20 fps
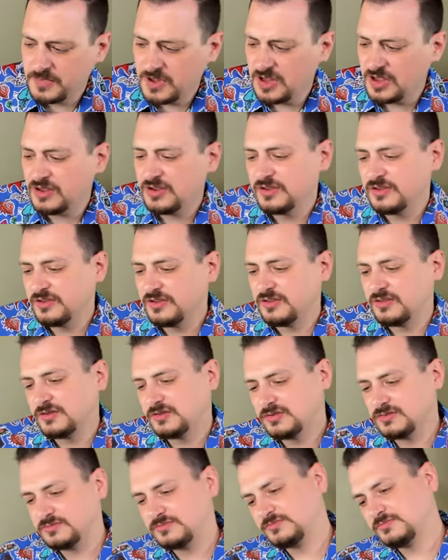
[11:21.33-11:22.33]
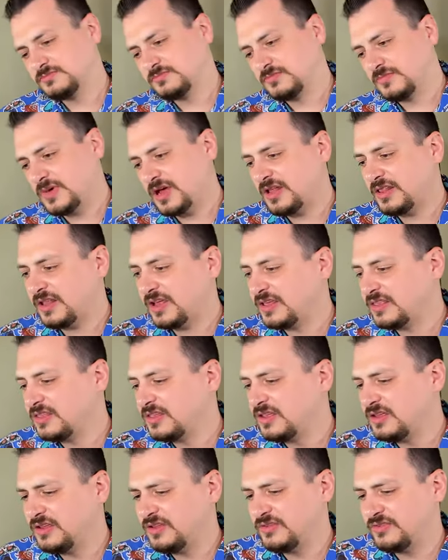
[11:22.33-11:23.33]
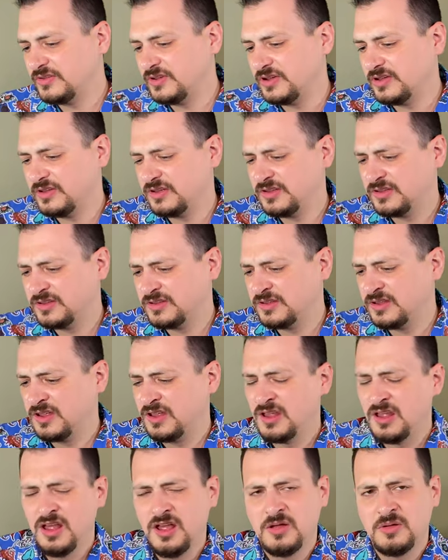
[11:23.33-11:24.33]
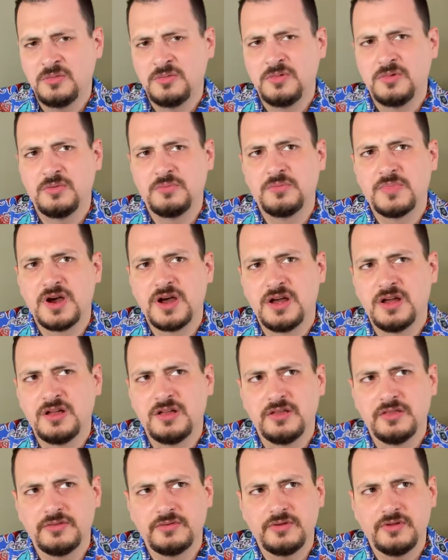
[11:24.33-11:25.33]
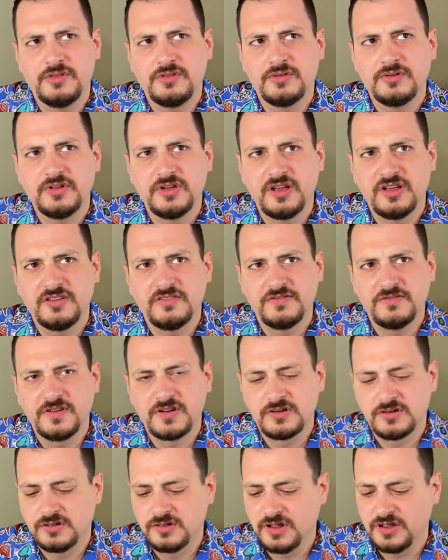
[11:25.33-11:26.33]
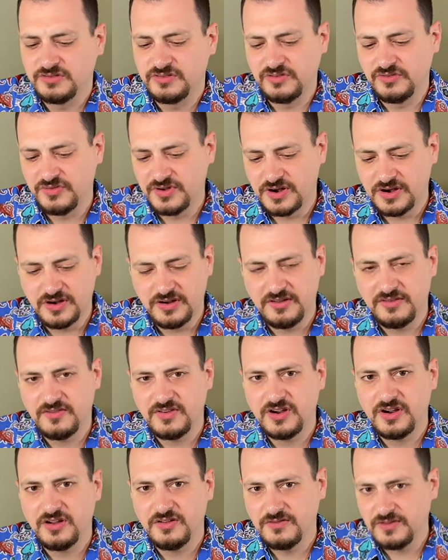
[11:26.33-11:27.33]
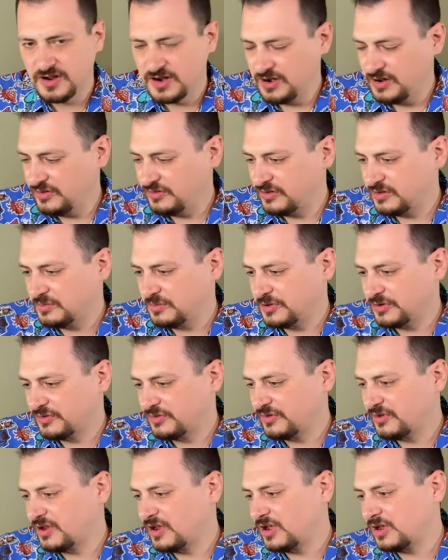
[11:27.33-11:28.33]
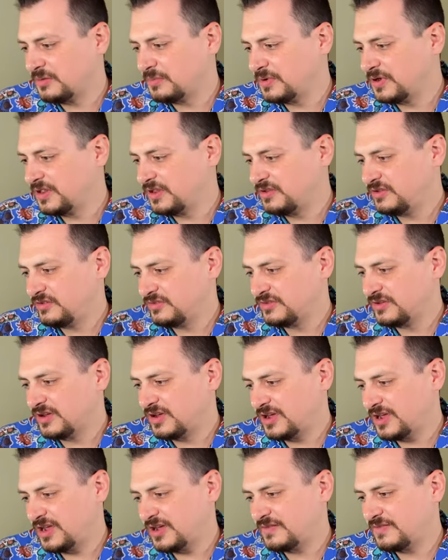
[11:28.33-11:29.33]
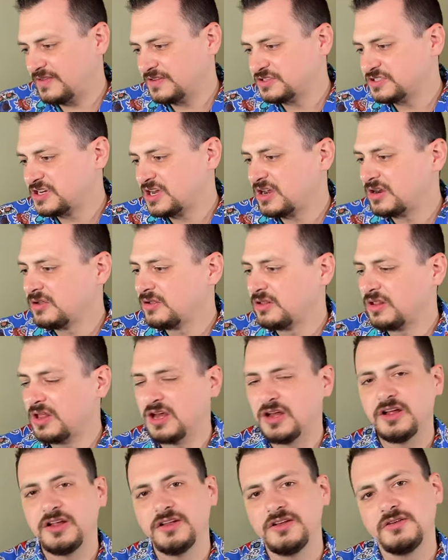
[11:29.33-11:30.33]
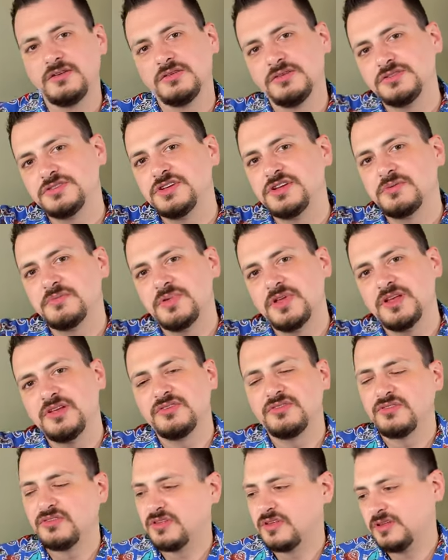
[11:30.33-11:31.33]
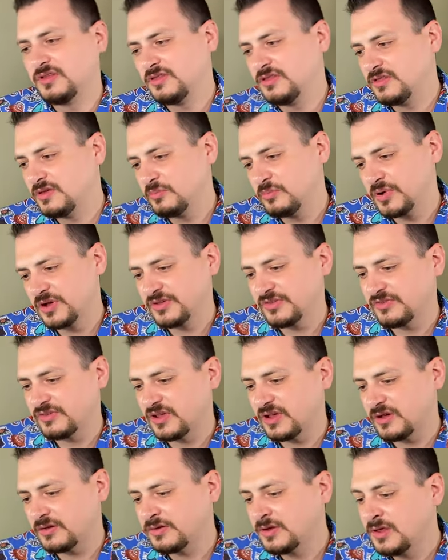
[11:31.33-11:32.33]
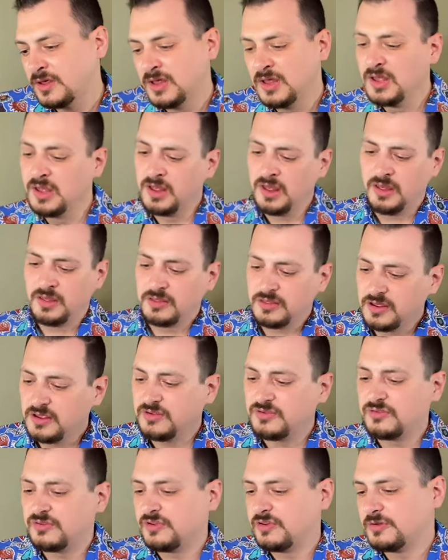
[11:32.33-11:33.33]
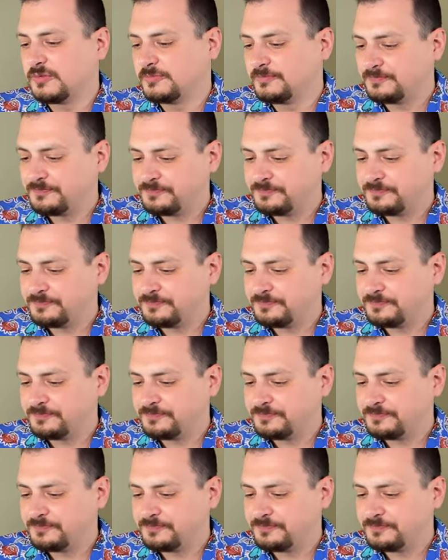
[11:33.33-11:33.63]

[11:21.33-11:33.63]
And I like these. My 338 Federal, that's a very, very, very similar stock, but it does not have the shadow line cheek piece that butts out. These do.